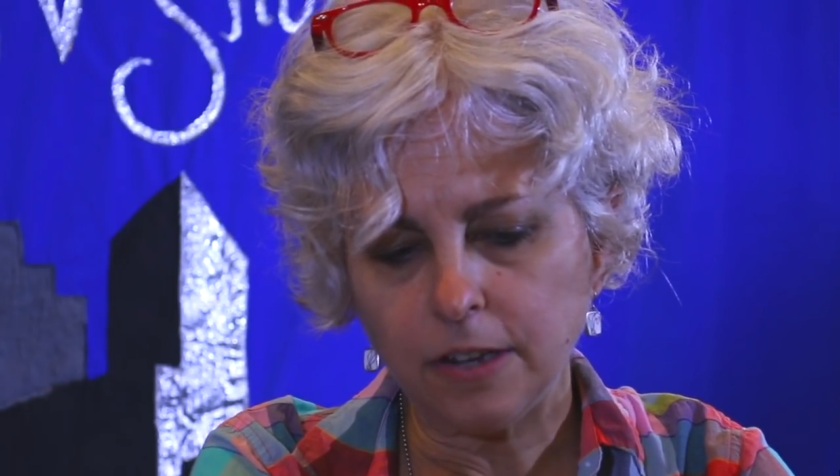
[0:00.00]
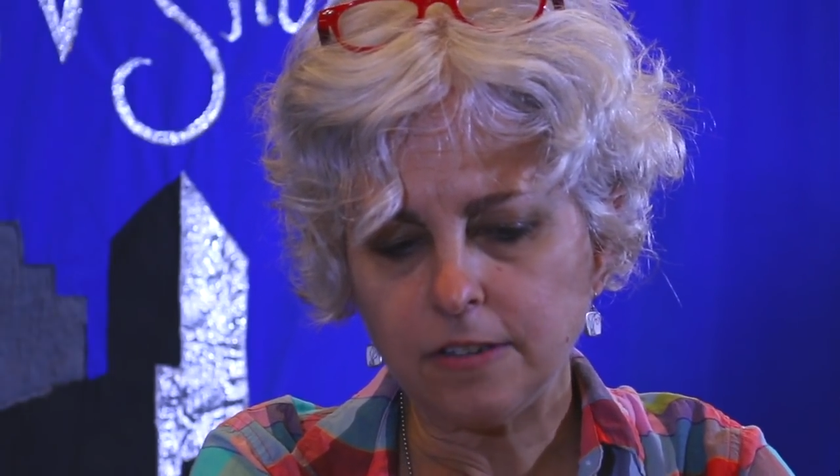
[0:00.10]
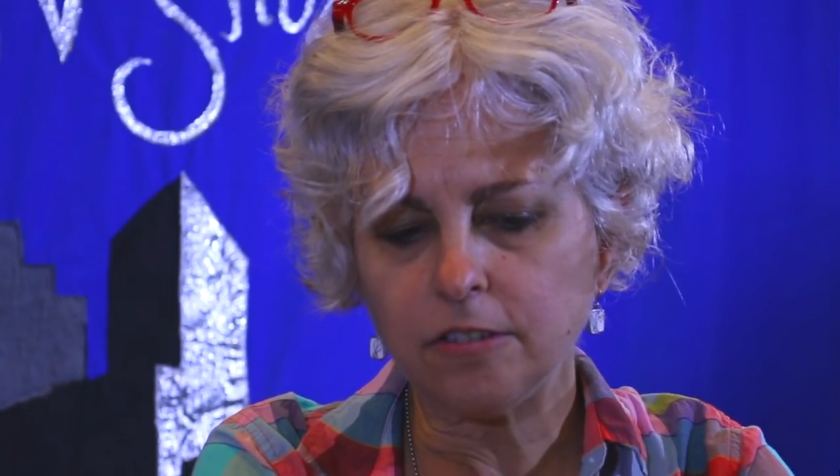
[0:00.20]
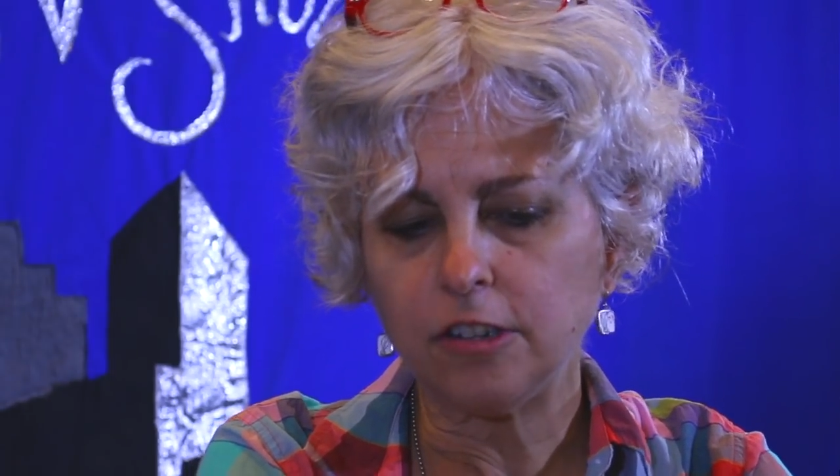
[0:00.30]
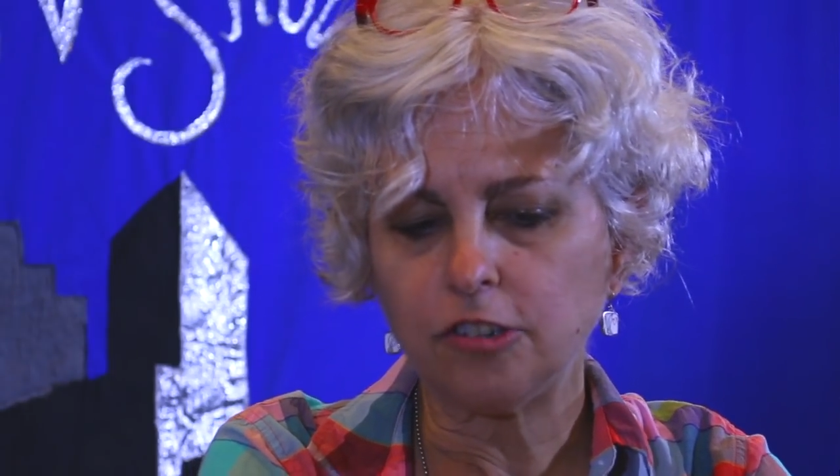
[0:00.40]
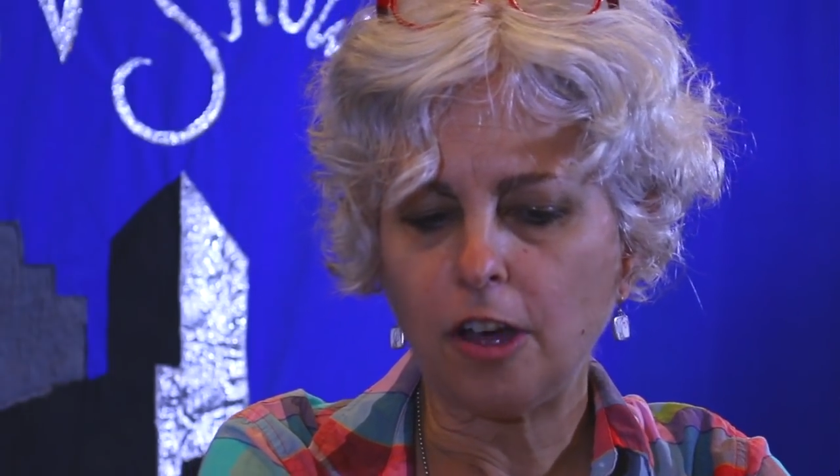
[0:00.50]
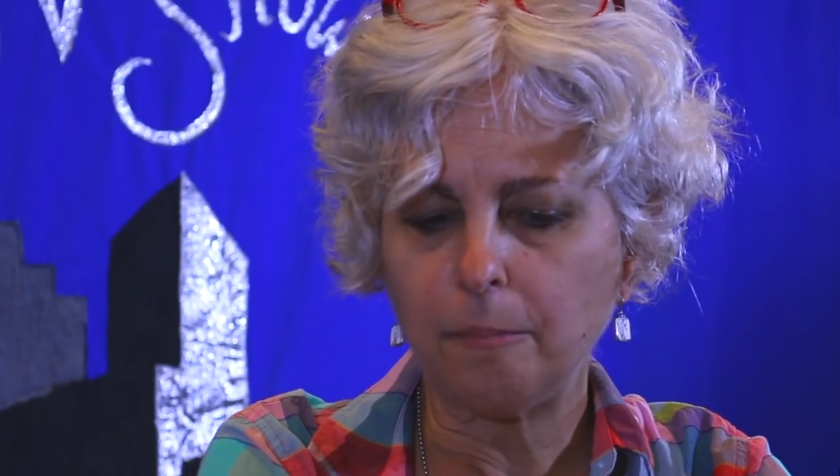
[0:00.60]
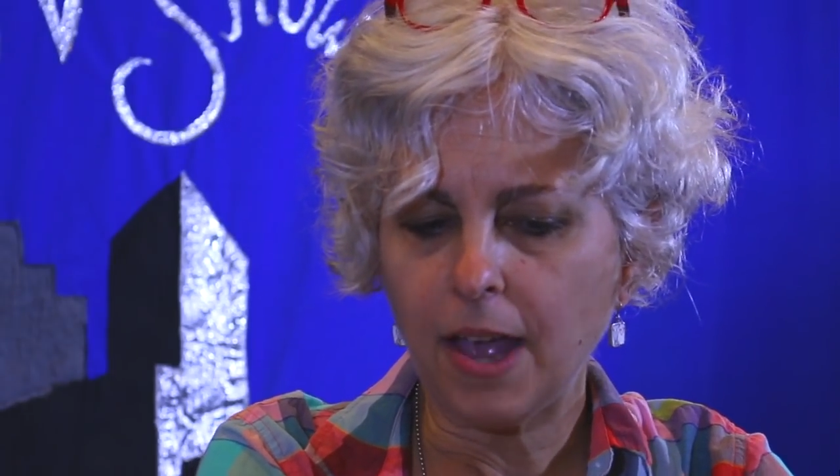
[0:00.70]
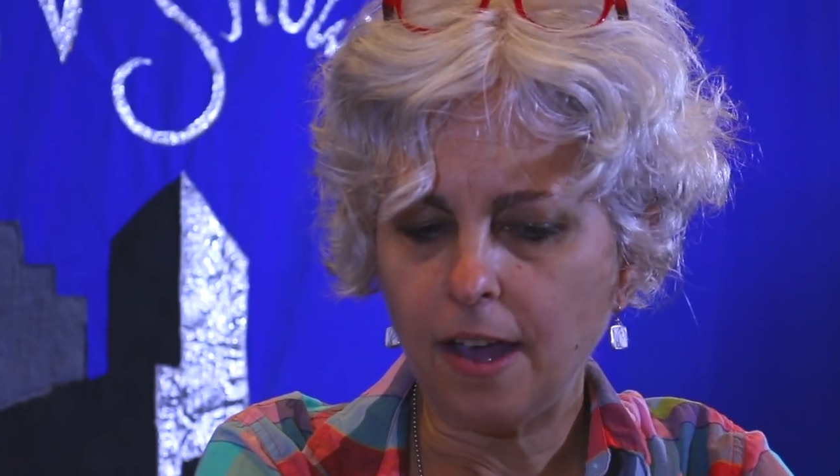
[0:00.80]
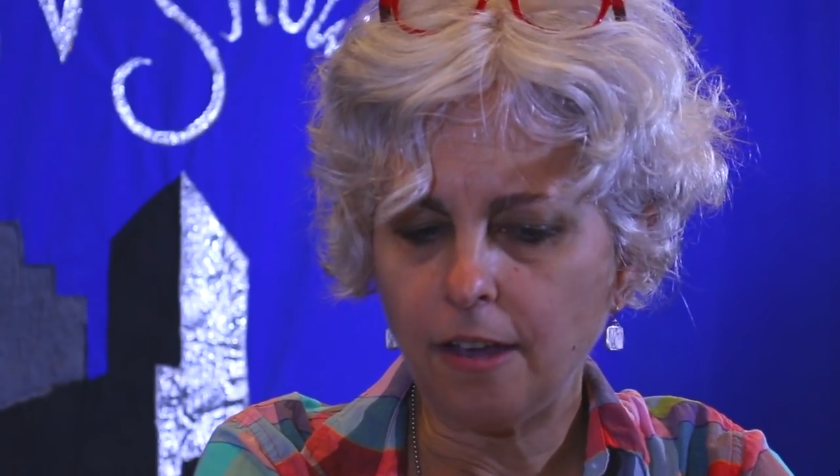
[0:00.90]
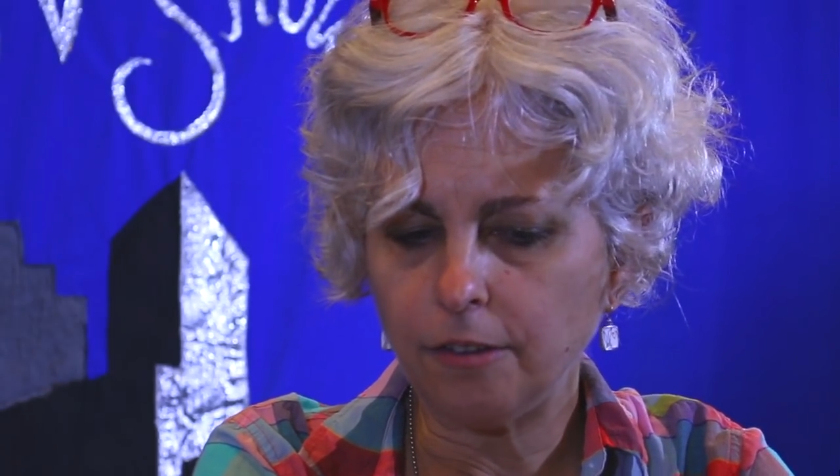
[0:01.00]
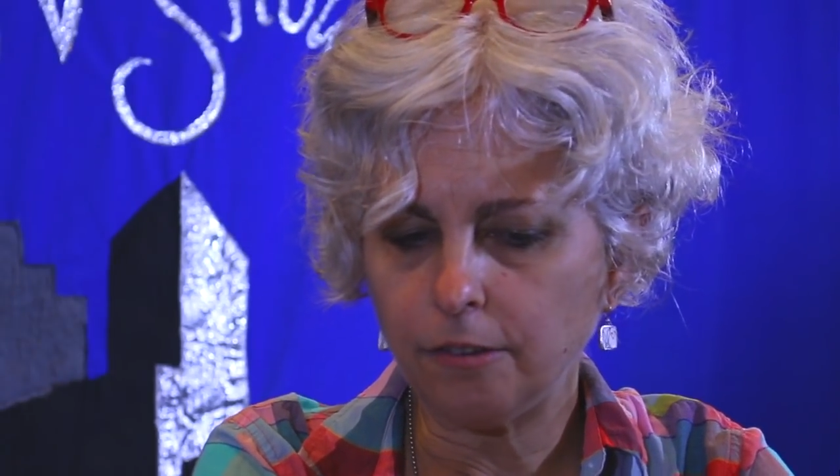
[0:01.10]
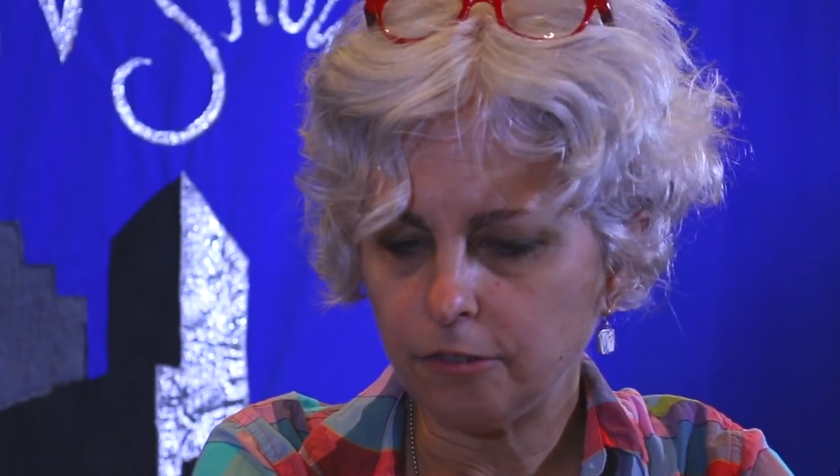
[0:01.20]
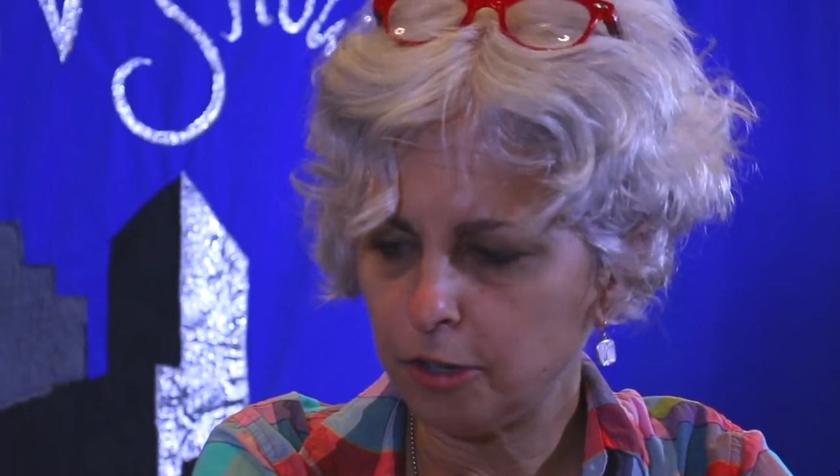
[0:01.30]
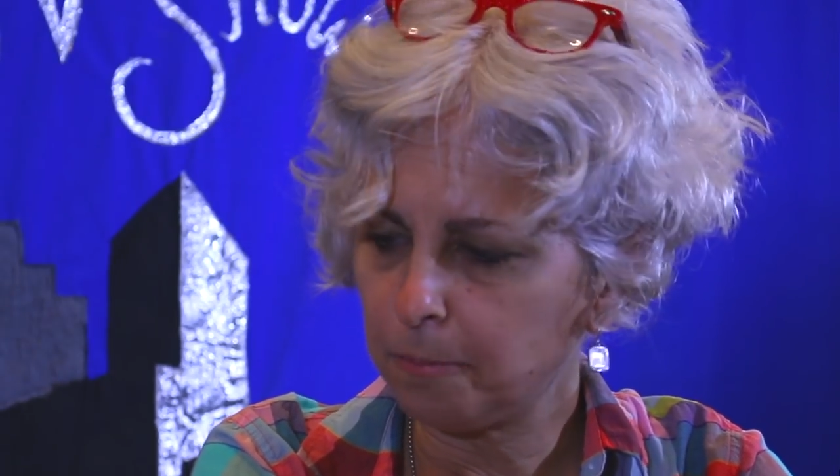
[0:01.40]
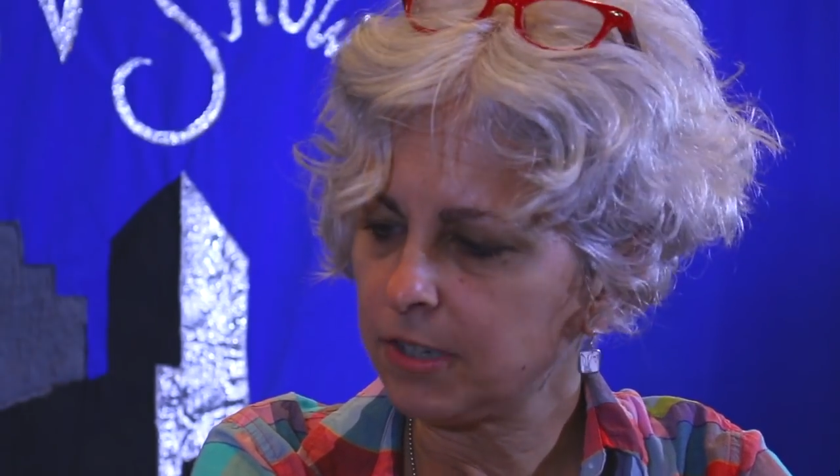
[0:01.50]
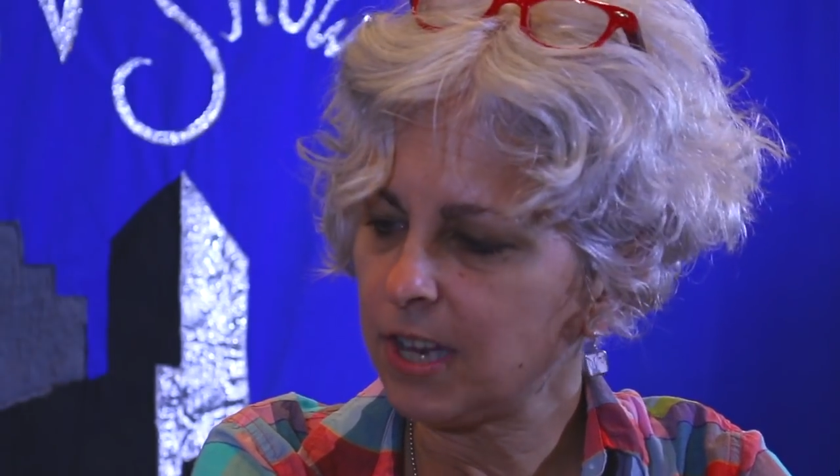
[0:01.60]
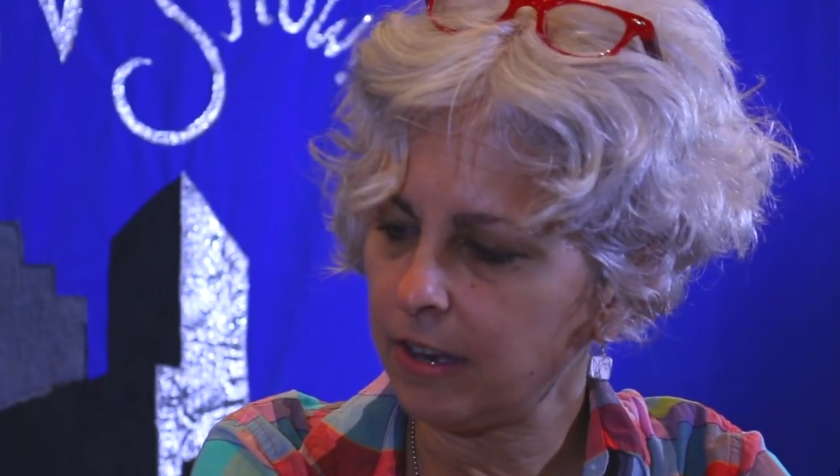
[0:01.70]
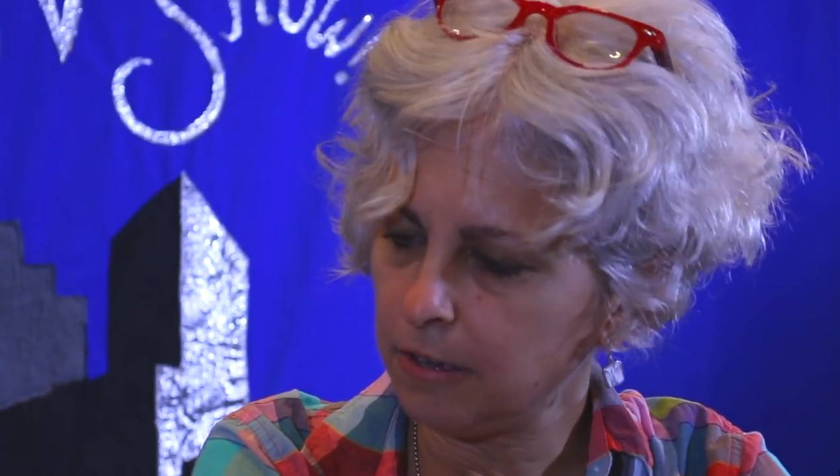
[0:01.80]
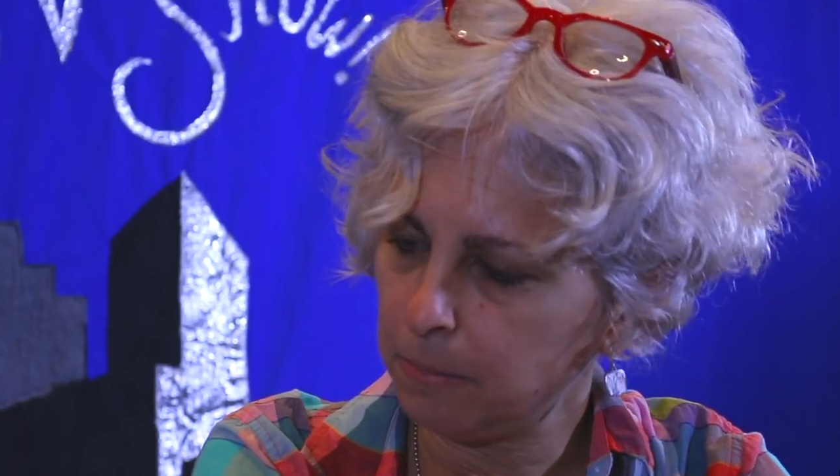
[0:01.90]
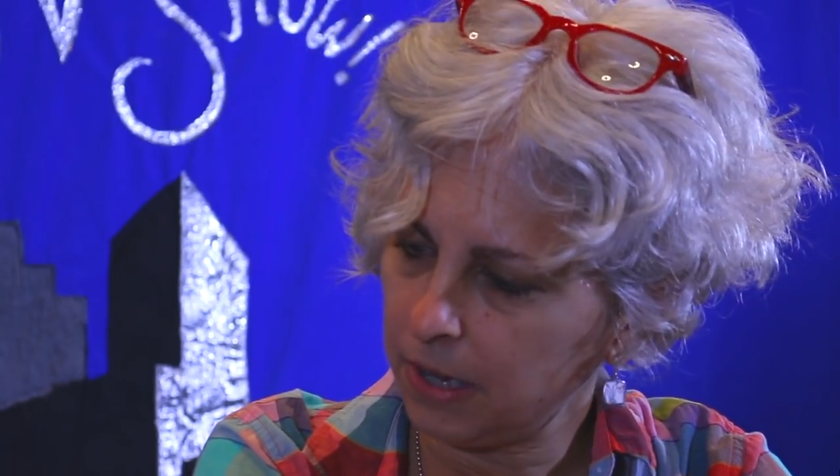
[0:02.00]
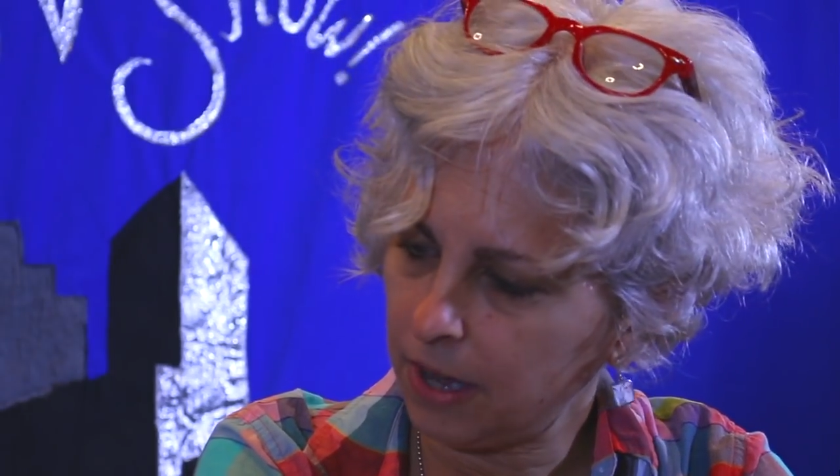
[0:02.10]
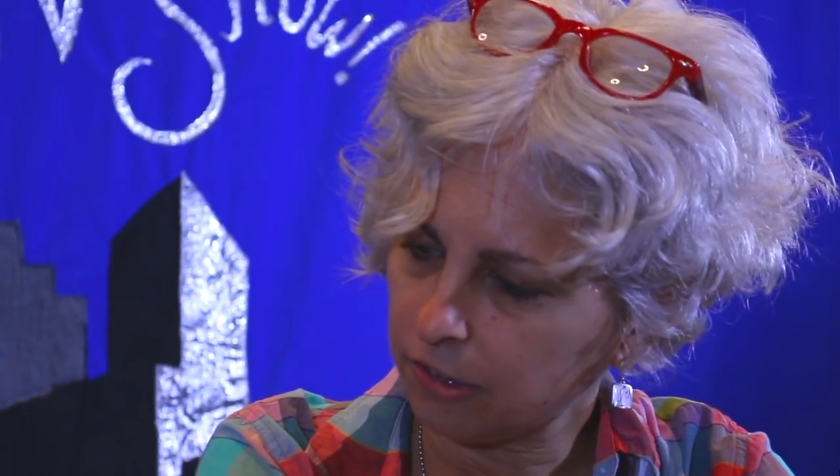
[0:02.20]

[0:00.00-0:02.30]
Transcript: Disney taught me how to pretend to be an